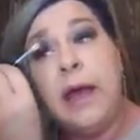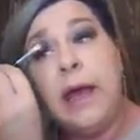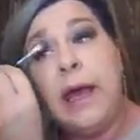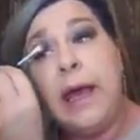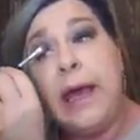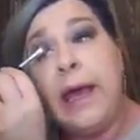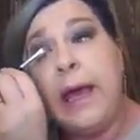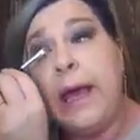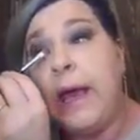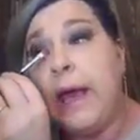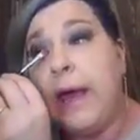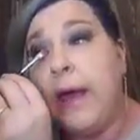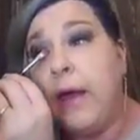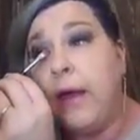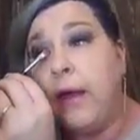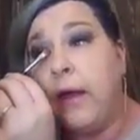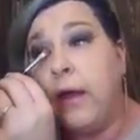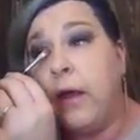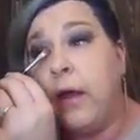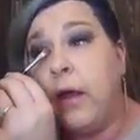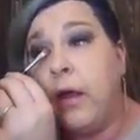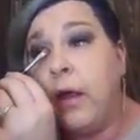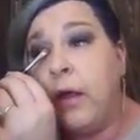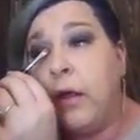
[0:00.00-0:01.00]

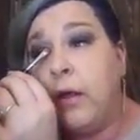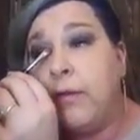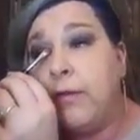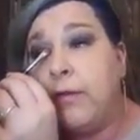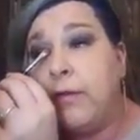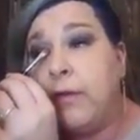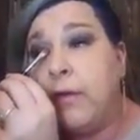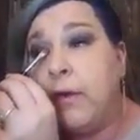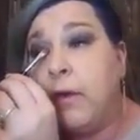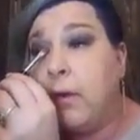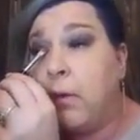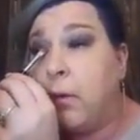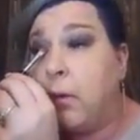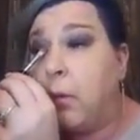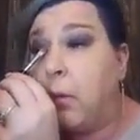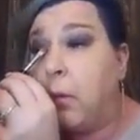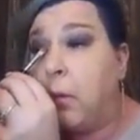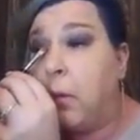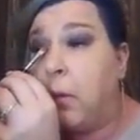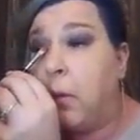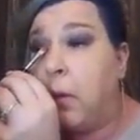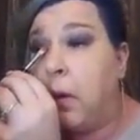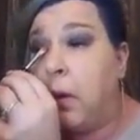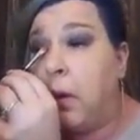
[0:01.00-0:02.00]
And so
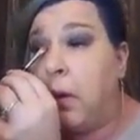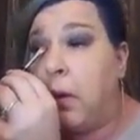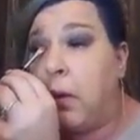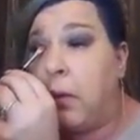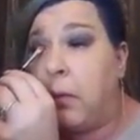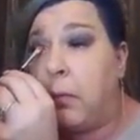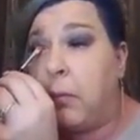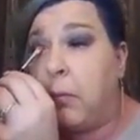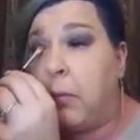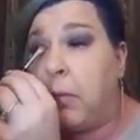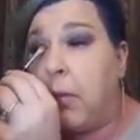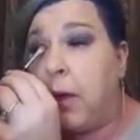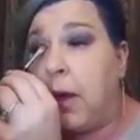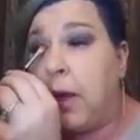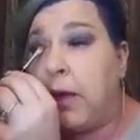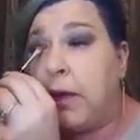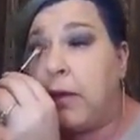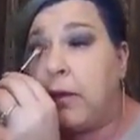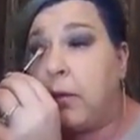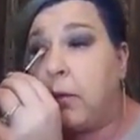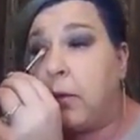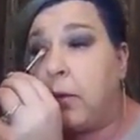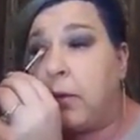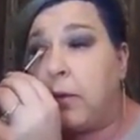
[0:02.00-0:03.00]

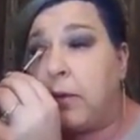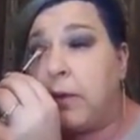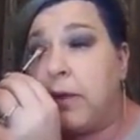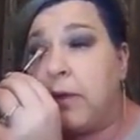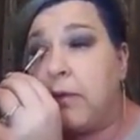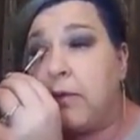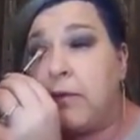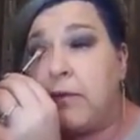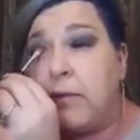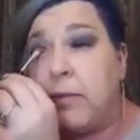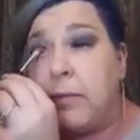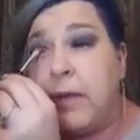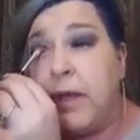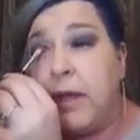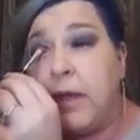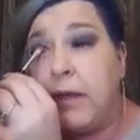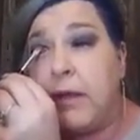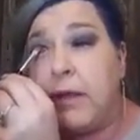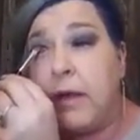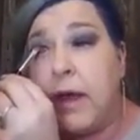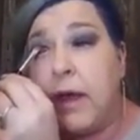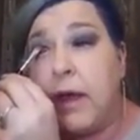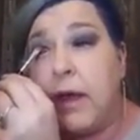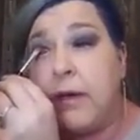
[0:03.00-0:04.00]
my goal is to
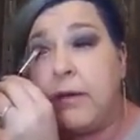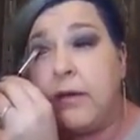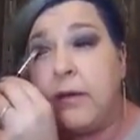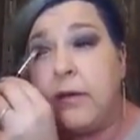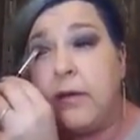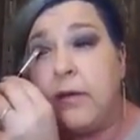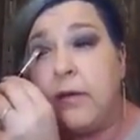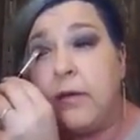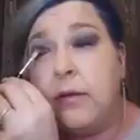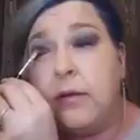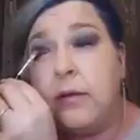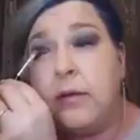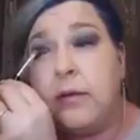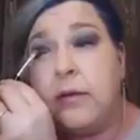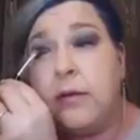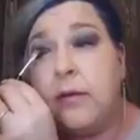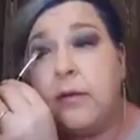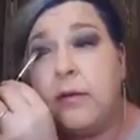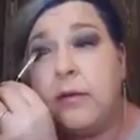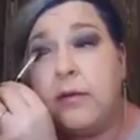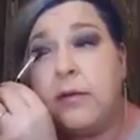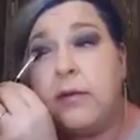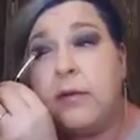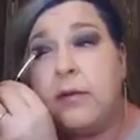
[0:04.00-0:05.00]
make that
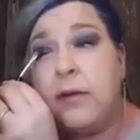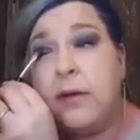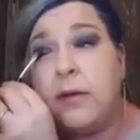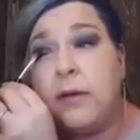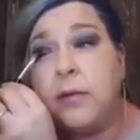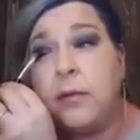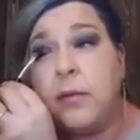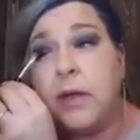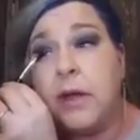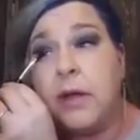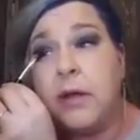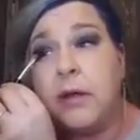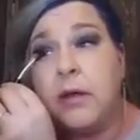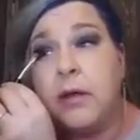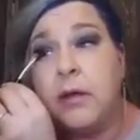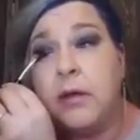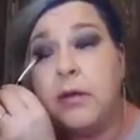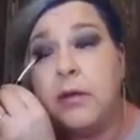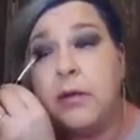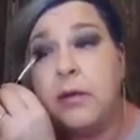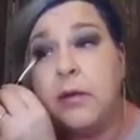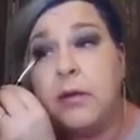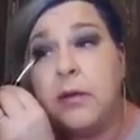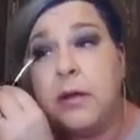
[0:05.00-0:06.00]
stigma,
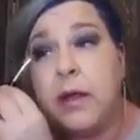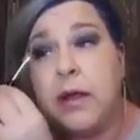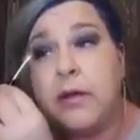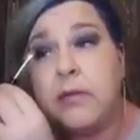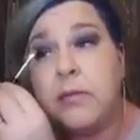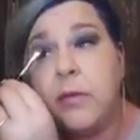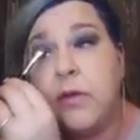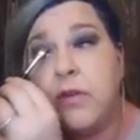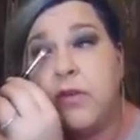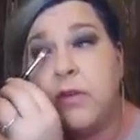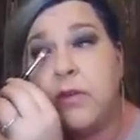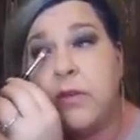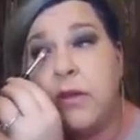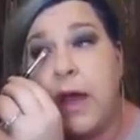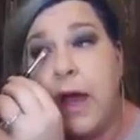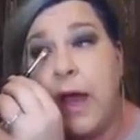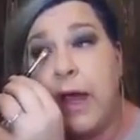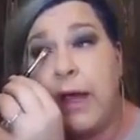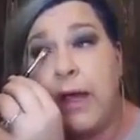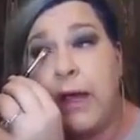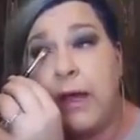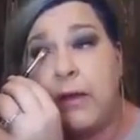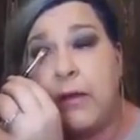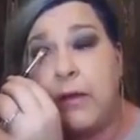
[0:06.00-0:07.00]
as much as
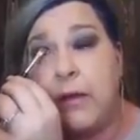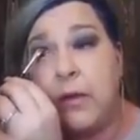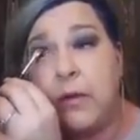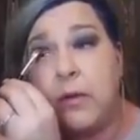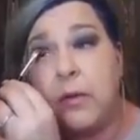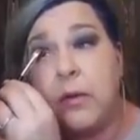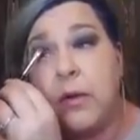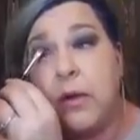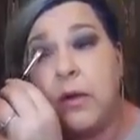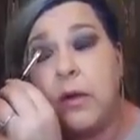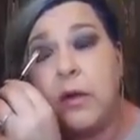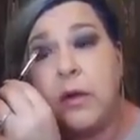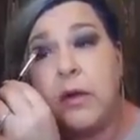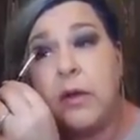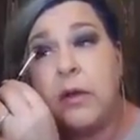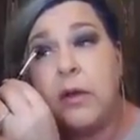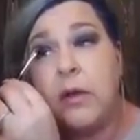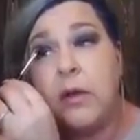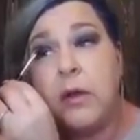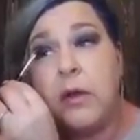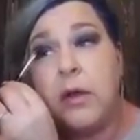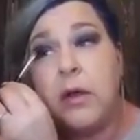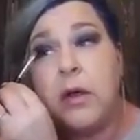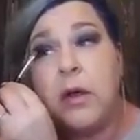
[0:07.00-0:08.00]
I can do,
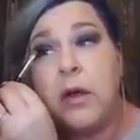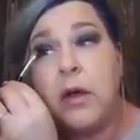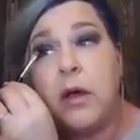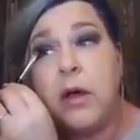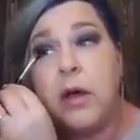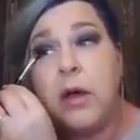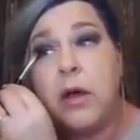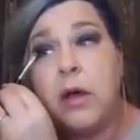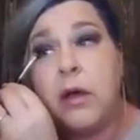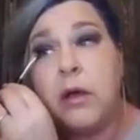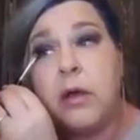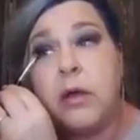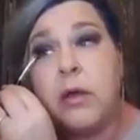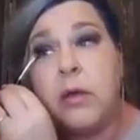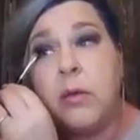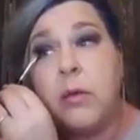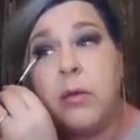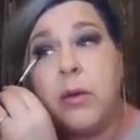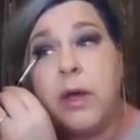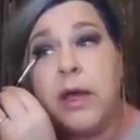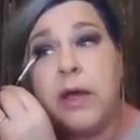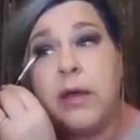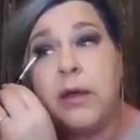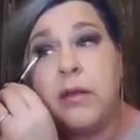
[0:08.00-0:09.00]
go
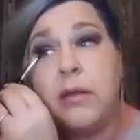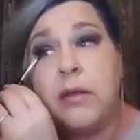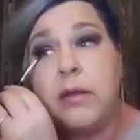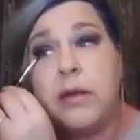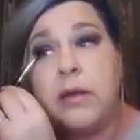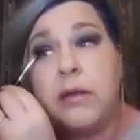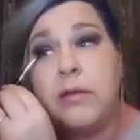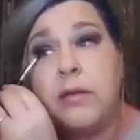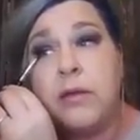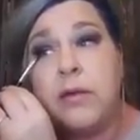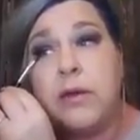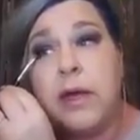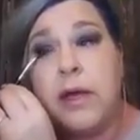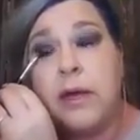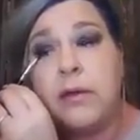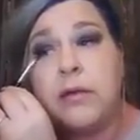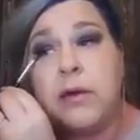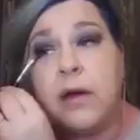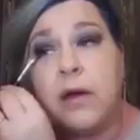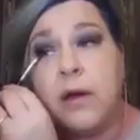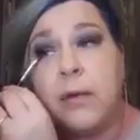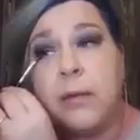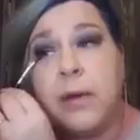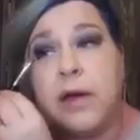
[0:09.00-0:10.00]
away. That it's okay to
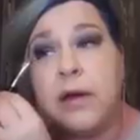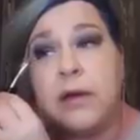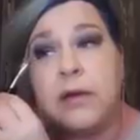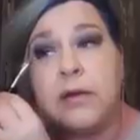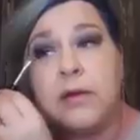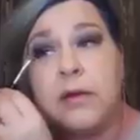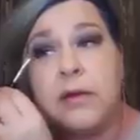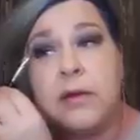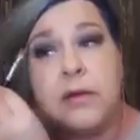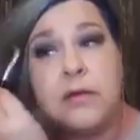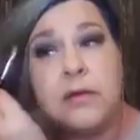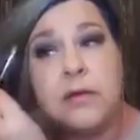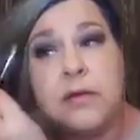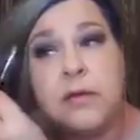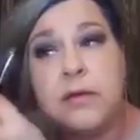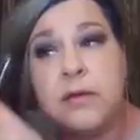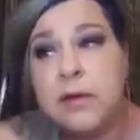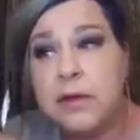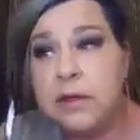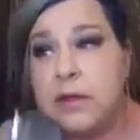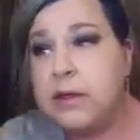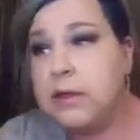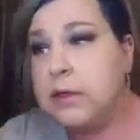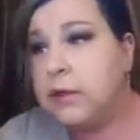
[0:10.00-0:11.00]
talk about it. That it's
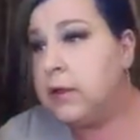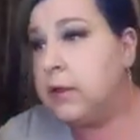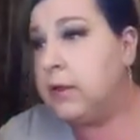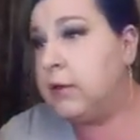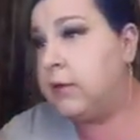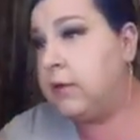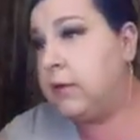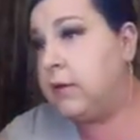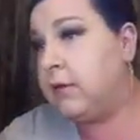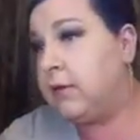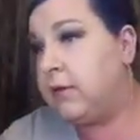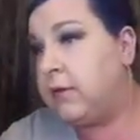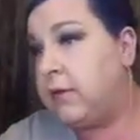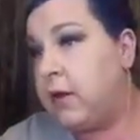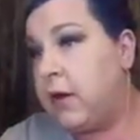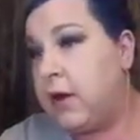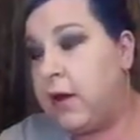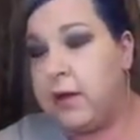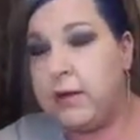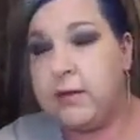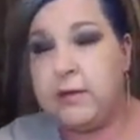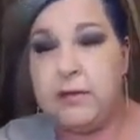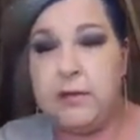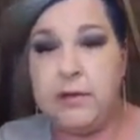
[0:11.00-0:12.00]

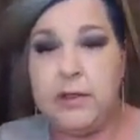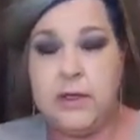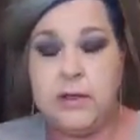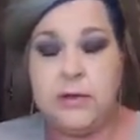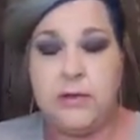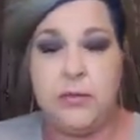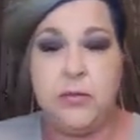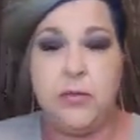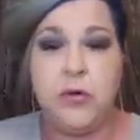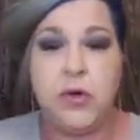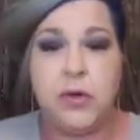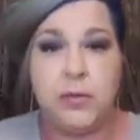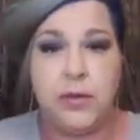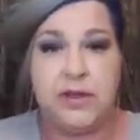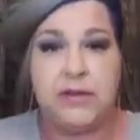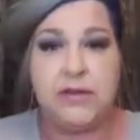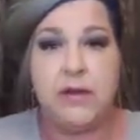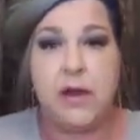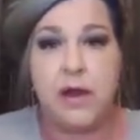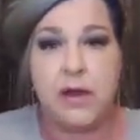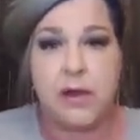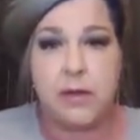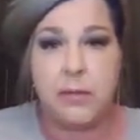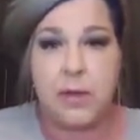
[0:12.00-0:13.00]
not, the more we
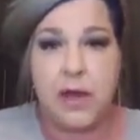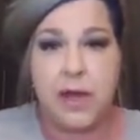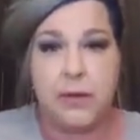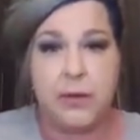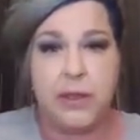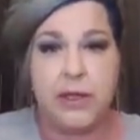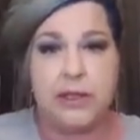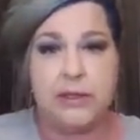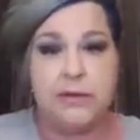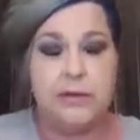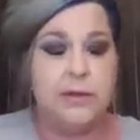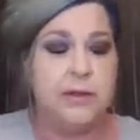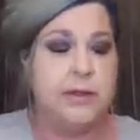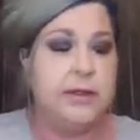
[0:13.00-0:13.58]
talk about it,